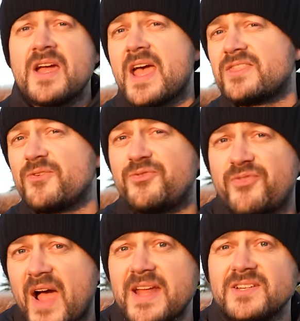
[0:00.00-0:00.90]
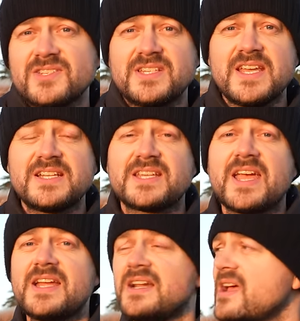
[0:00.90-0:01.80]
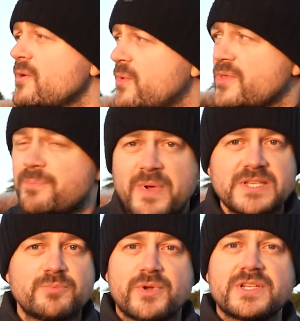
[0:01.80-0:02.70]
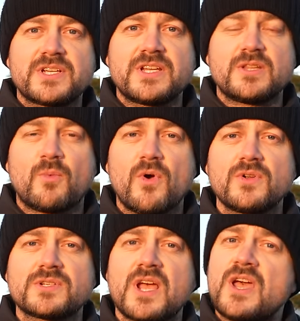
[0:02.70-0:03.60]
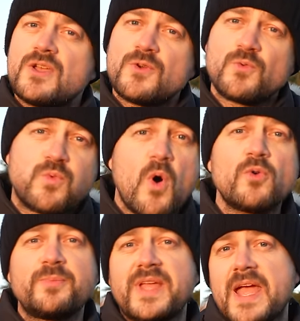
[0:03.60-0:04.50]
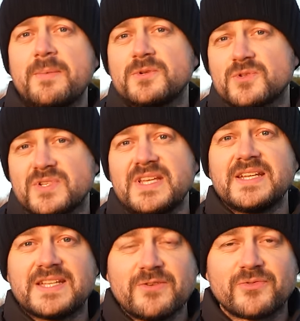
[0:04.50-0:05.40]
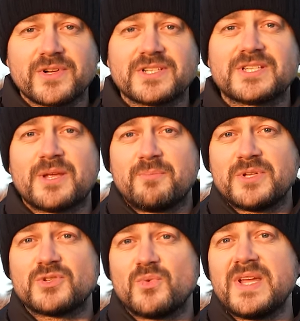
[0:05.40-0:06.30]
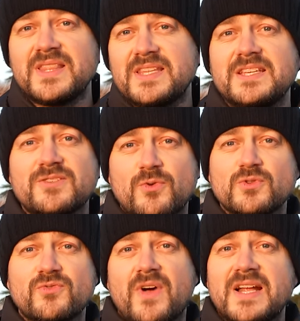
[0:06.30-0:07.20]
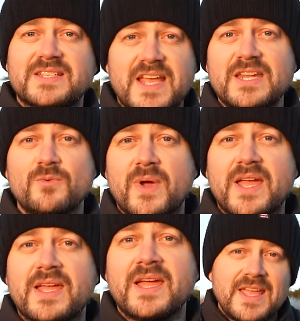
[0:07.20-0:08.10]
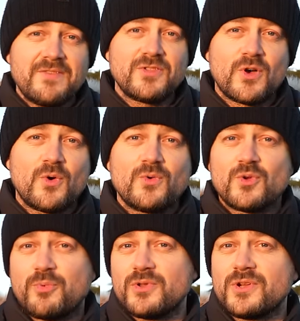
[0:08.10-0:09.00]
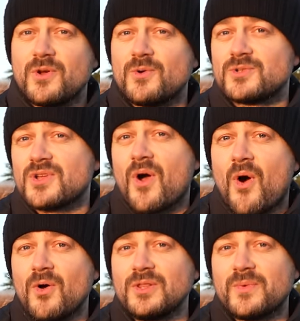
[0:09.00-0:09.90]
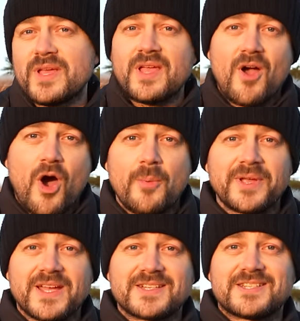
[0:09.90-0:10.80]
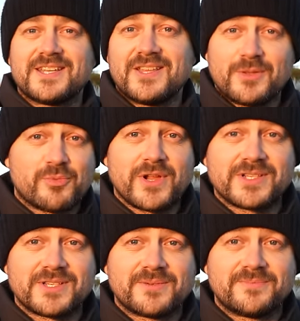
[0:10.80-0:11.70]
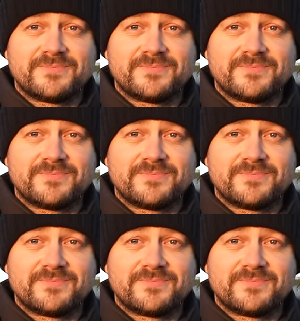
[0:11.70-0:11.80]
at the finest detail with the best printer in the world, you won't be able to see a difference between these photo files anyway, even though you put your nose all the way up against the print.